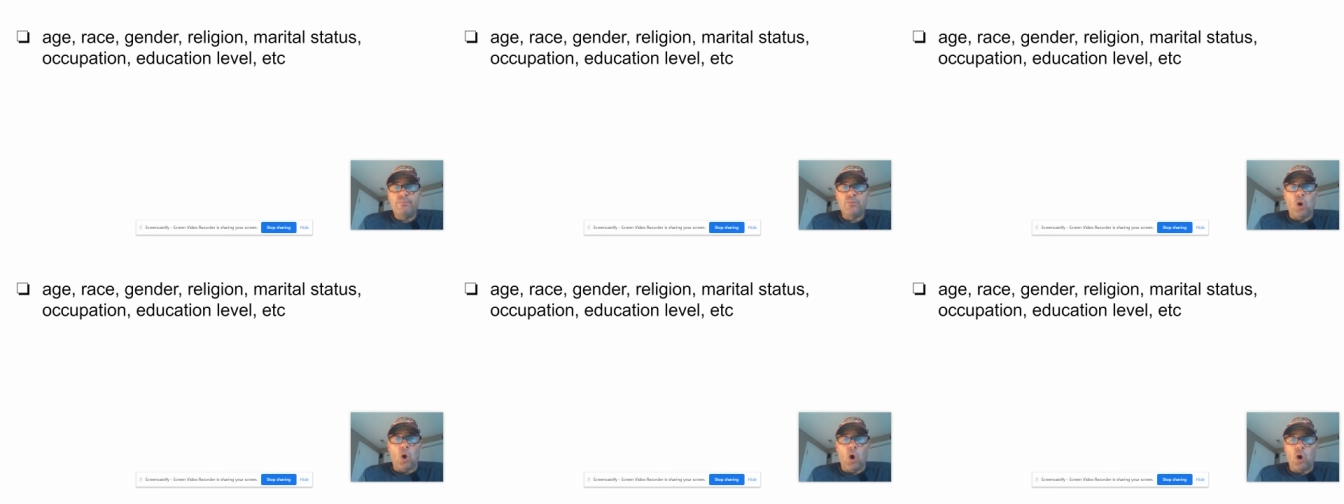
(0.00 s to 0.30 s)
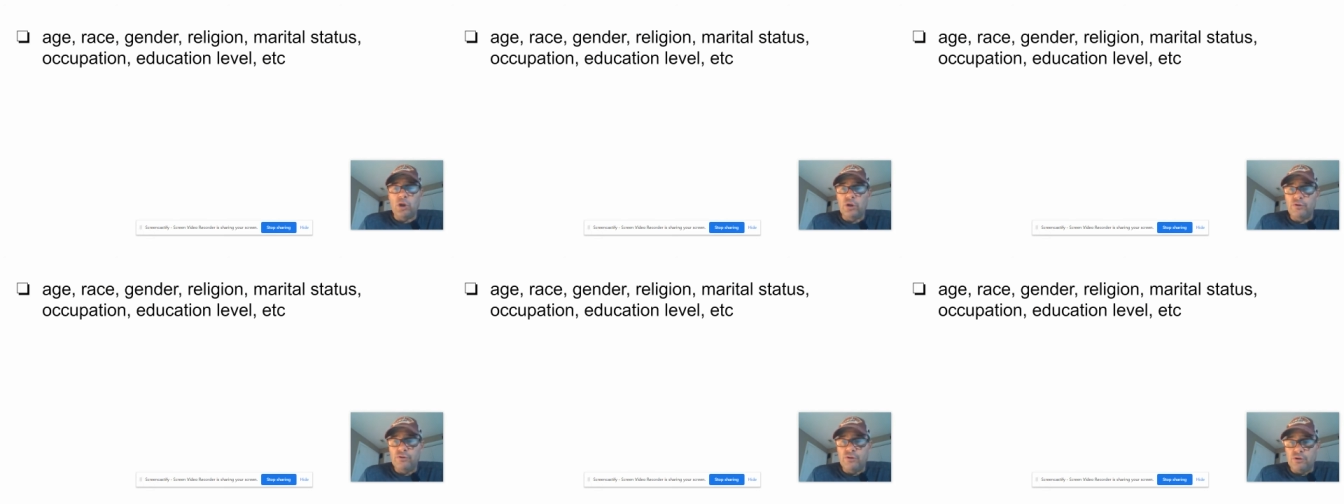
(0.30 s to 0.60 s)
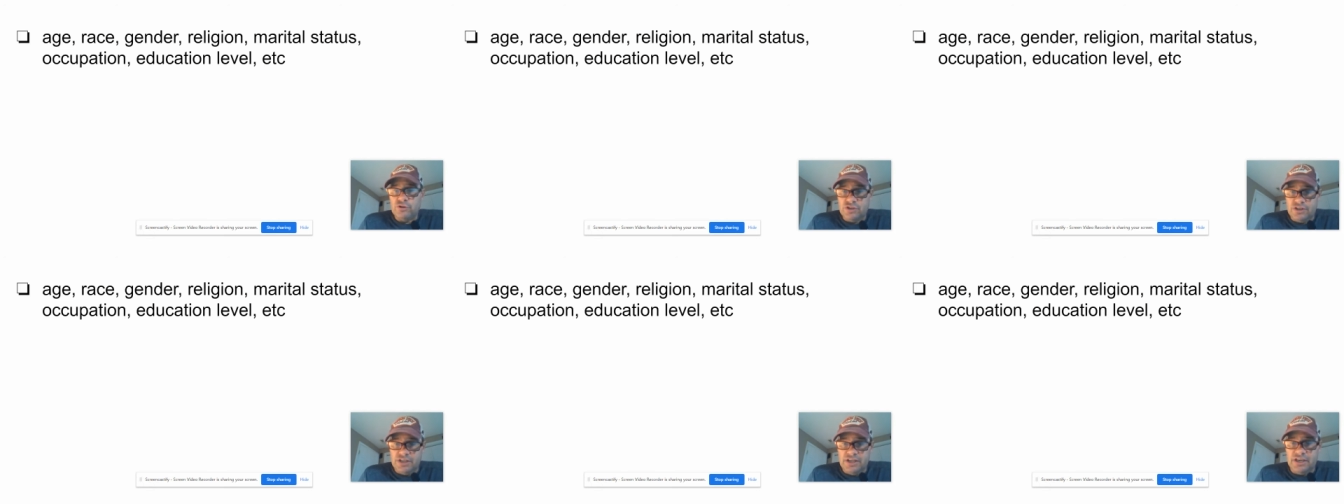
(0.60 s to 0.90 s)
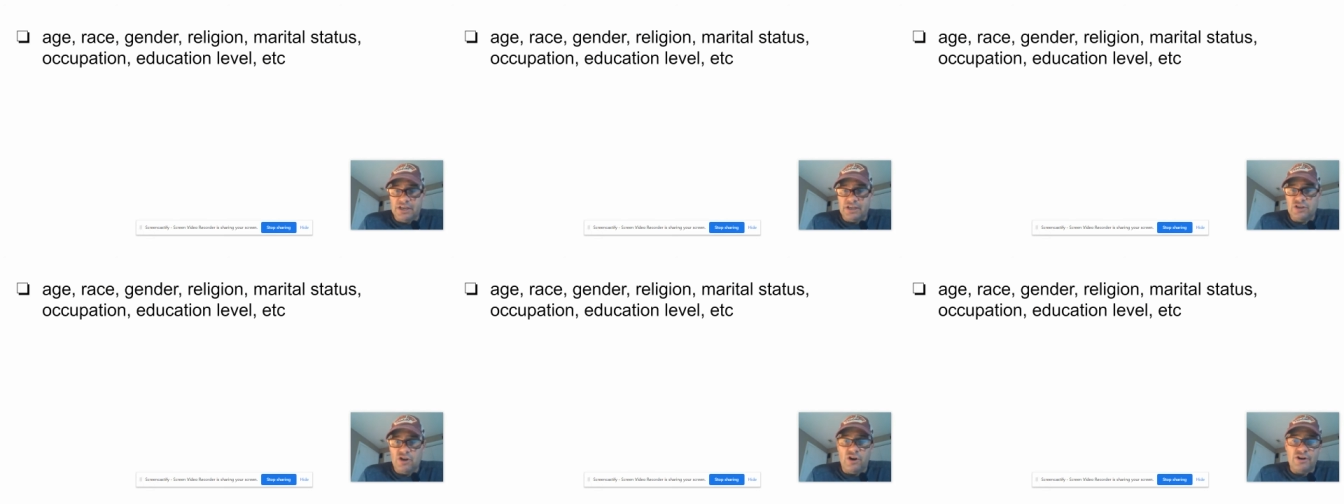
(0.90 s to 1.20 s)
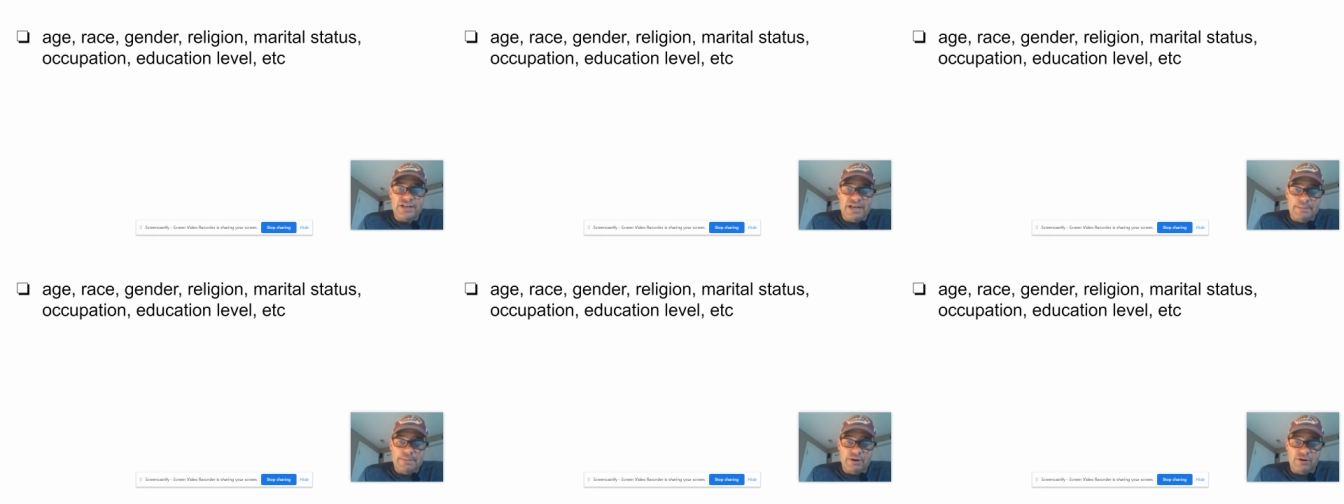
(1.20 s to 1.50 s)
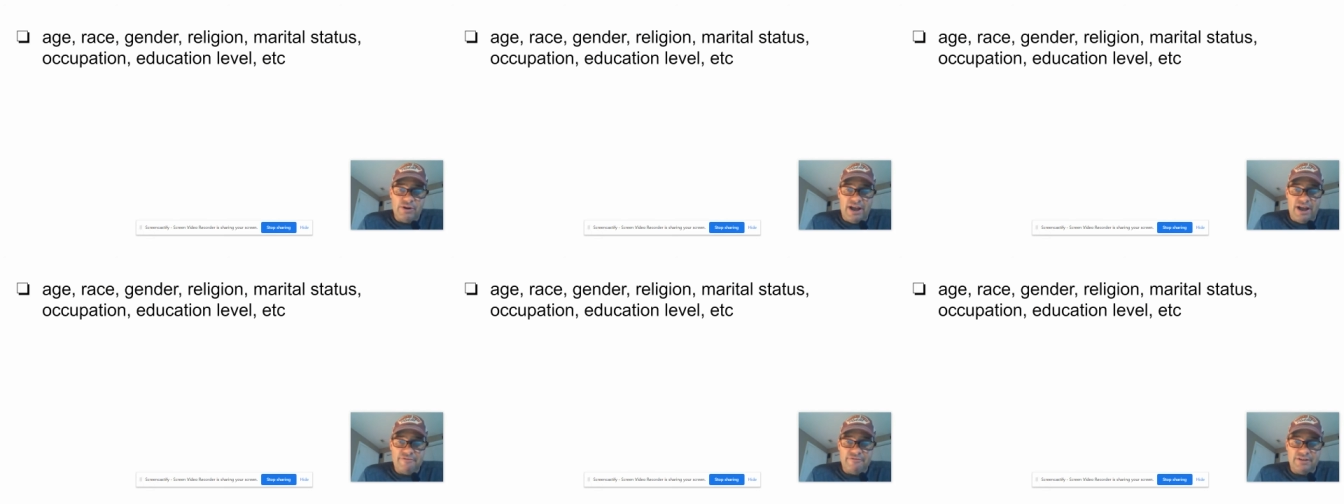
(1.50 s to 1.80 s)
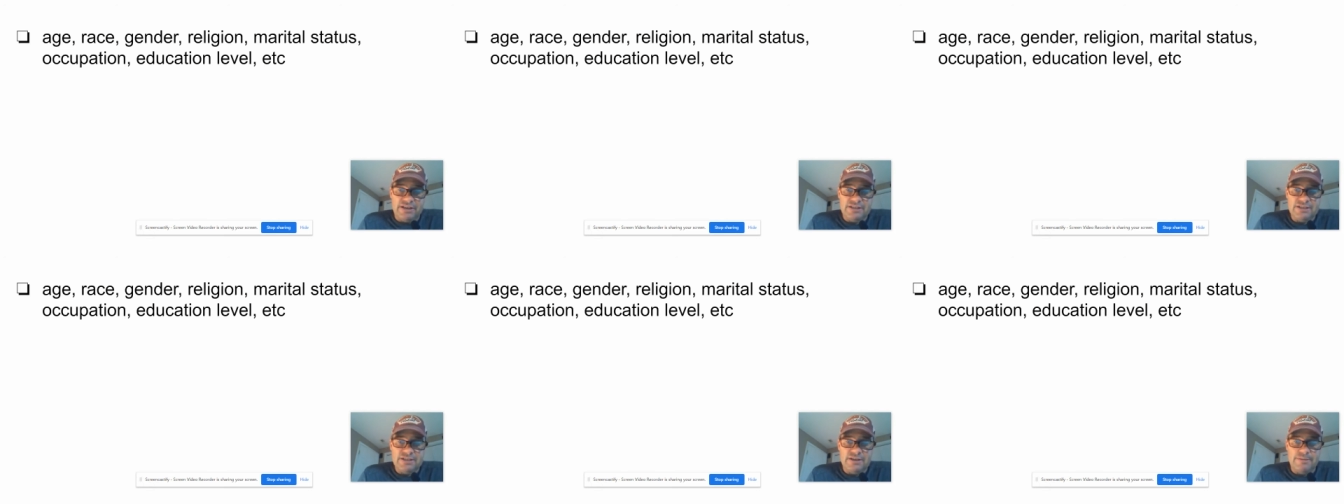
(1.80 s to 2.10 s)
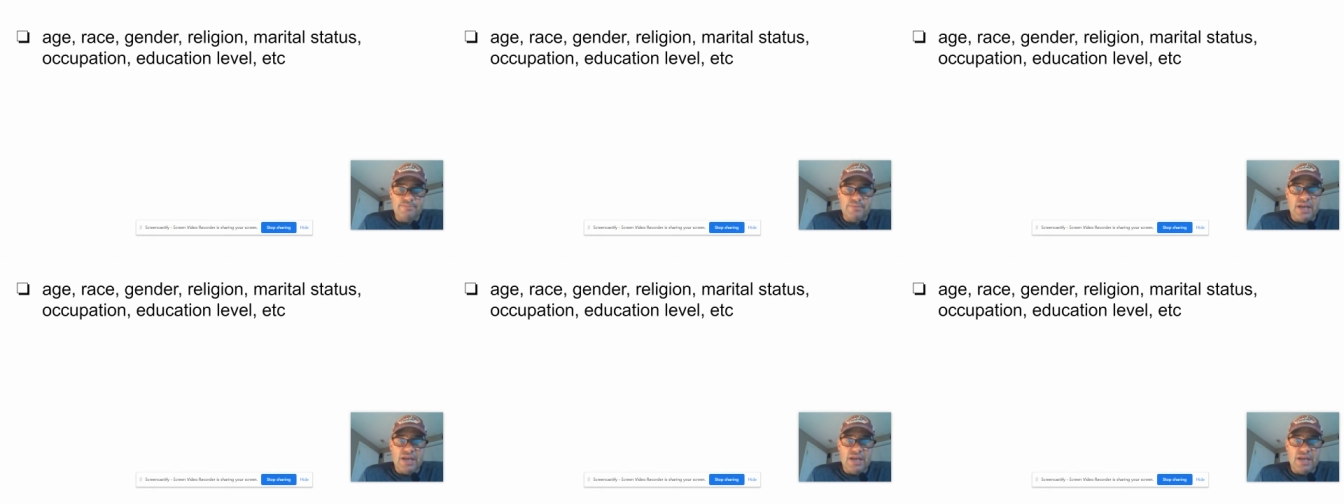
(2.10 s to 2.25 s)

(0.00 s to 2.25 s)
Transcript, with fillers: All of those things are demographics.